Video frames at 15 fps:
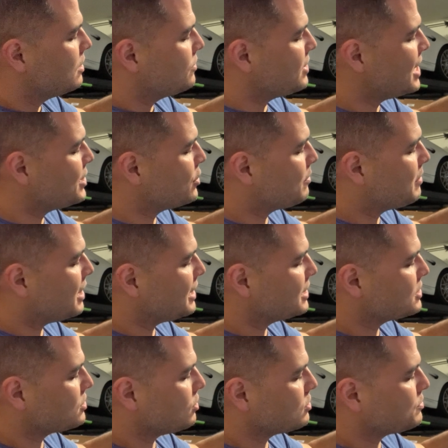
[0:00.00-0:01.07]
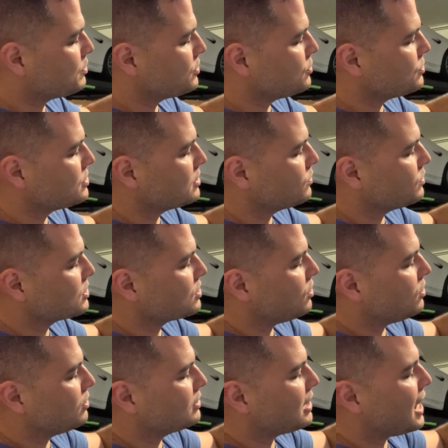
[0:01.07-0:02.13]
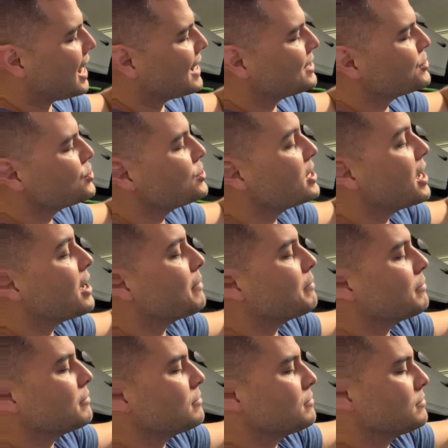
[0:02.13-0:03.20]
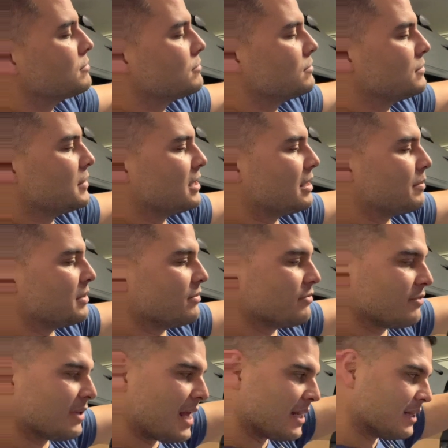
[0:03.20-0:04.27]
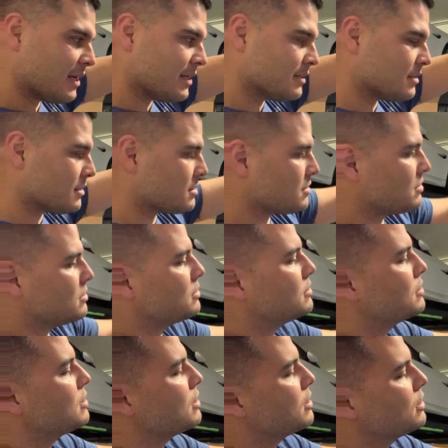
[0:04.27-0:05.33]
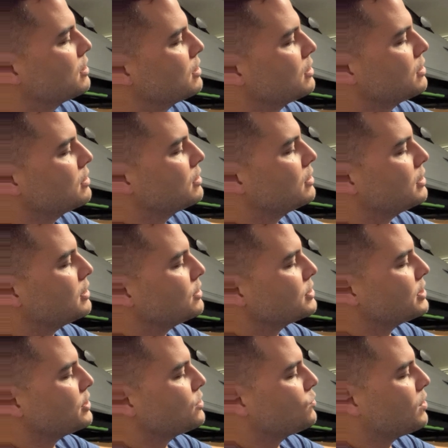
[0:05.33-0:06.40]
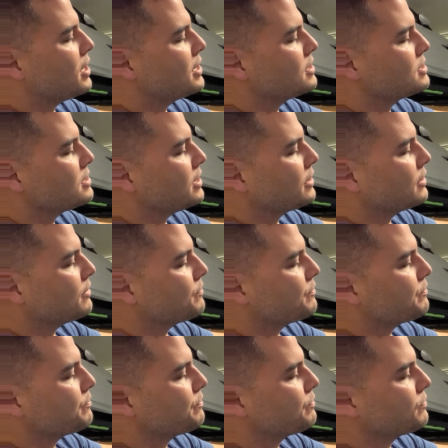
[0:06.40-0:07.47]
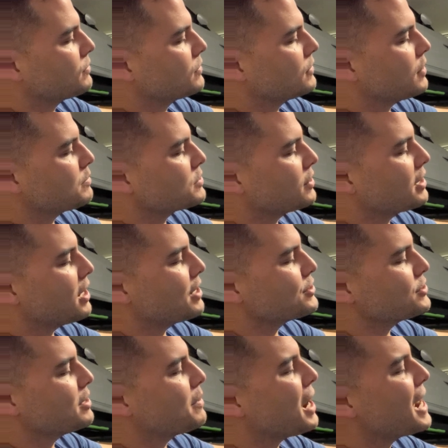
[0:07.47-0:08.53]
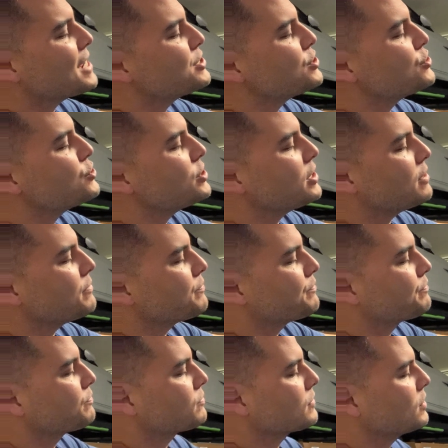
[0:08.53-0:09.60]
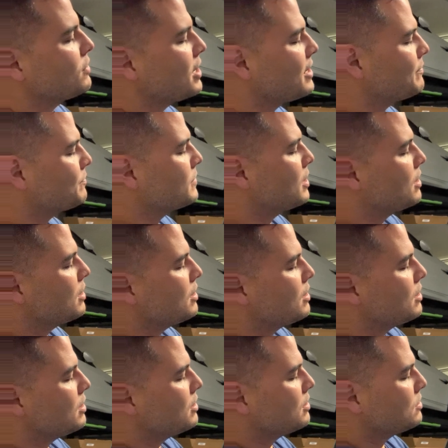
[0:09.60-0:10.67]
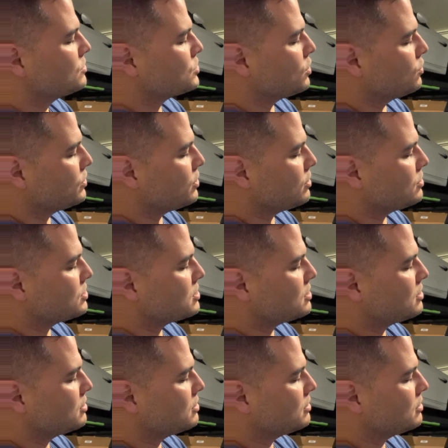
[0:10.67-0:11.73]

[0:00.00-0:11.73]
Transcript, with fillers: then your body starts producing what's called IgM. And I'm going to flatline this. And I'll tell you why in a second. I'm sorry, not IgM, IgG, right? So there's